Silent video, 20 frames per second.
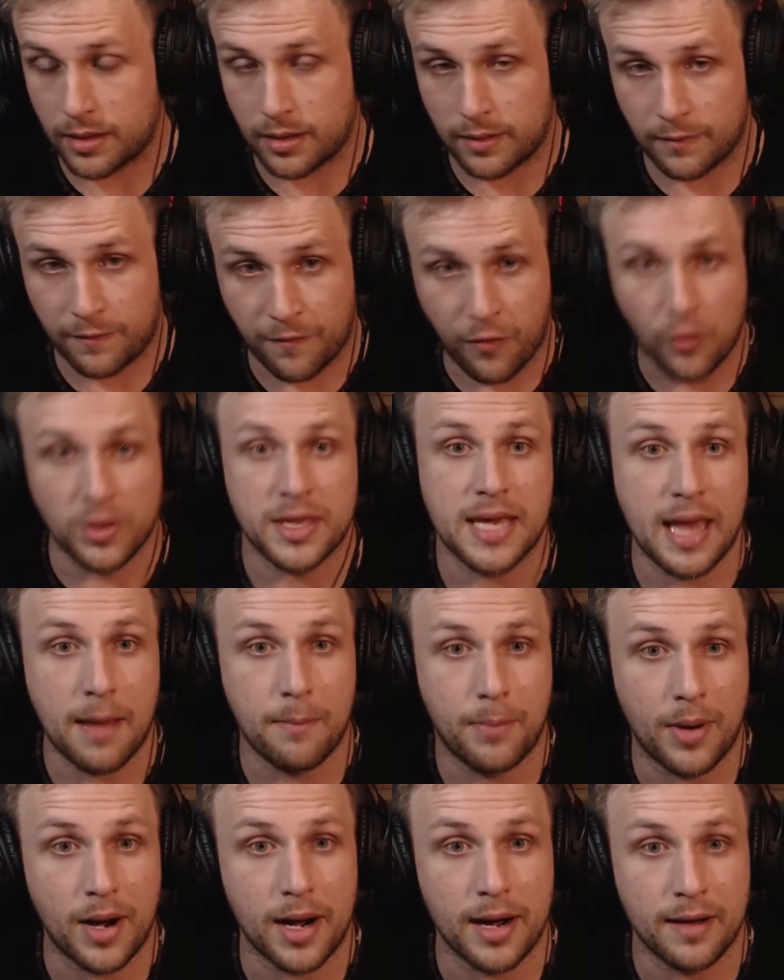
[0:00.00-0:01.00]
for the
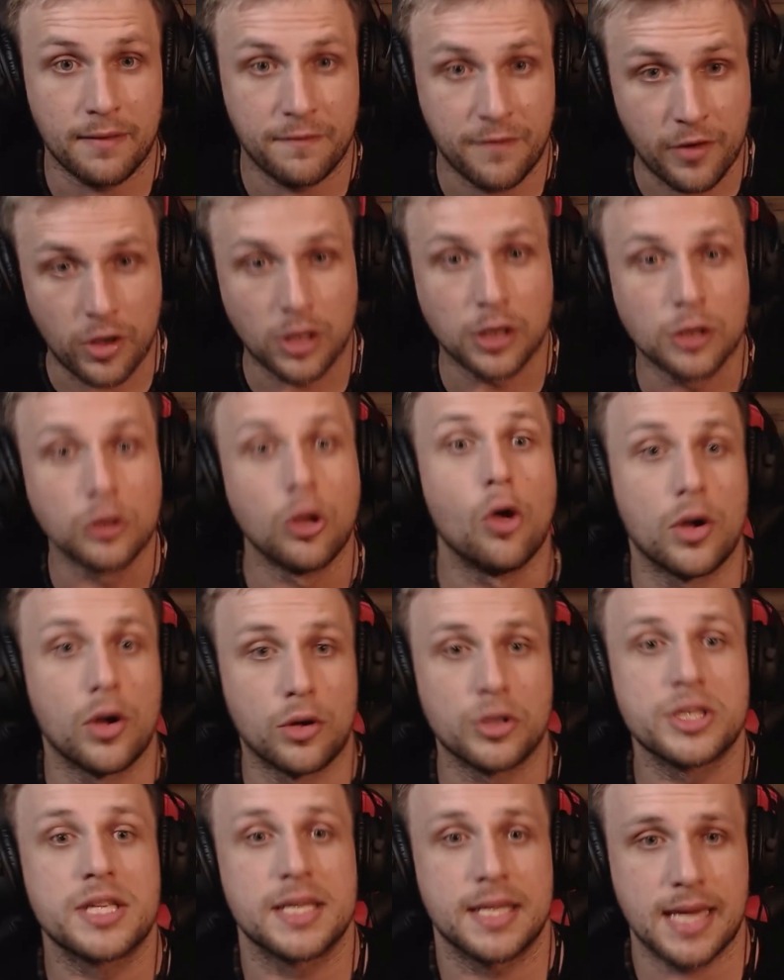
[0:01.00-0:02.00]
Empire, very loyal
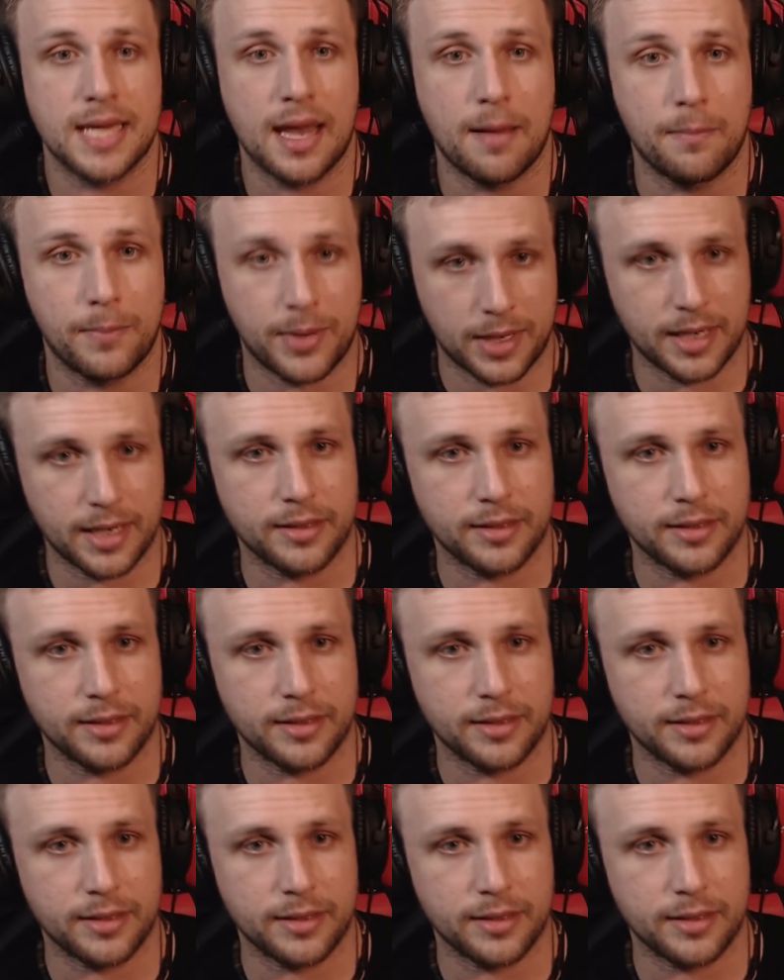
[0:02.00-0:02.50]
to the Empire.